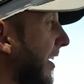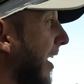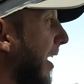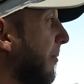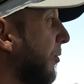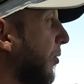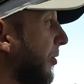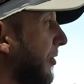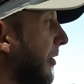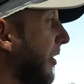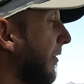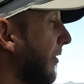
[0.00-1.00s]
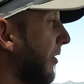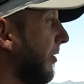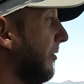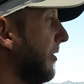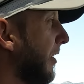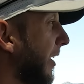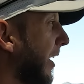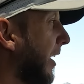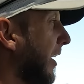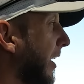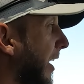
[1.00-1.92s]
I'm going to give you today